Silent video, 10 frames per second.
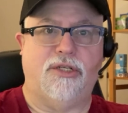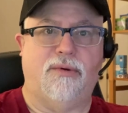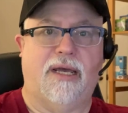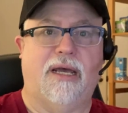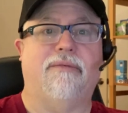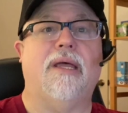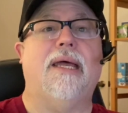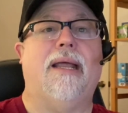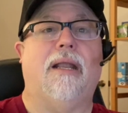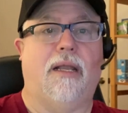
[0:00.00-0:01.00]
have
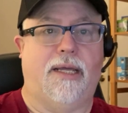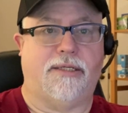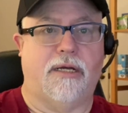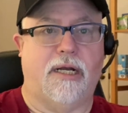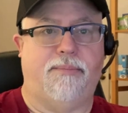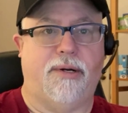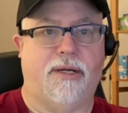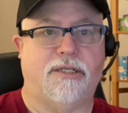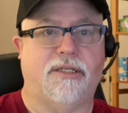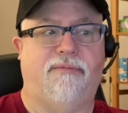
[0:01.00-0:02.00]
less honey
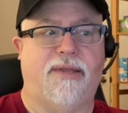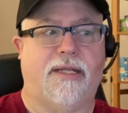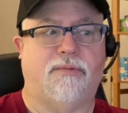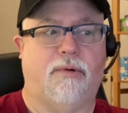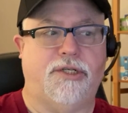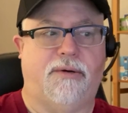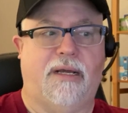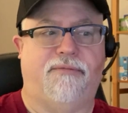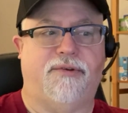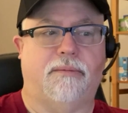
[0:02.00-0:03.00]
production if that's what you're
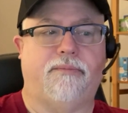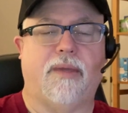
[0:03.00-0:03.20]
after.